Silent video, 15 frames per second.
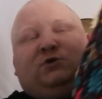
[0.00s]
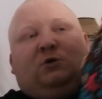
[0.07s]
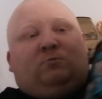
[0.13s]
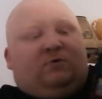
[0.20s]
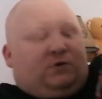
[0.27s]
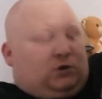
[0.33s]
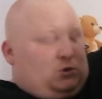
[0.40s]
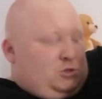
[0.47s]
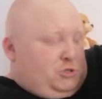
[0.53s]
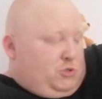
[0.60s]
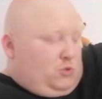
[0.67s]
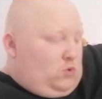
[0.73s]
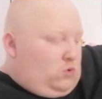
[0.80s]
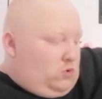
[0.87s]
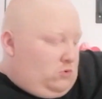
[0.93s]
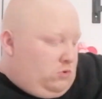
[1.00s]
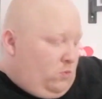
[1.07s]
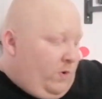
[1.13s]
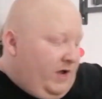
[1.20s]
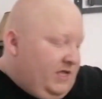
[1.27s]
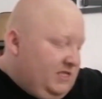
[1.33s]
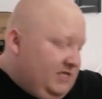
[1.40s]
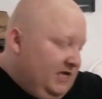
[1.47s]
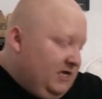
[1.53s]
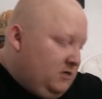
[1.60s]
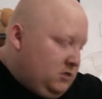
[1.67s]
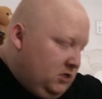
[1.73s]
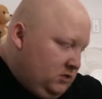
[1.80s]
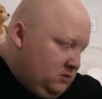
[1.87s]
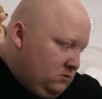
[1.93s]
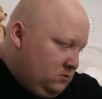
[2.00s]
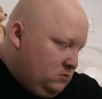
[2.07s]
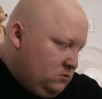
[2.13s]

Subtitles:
some of you saw Wayne Deacon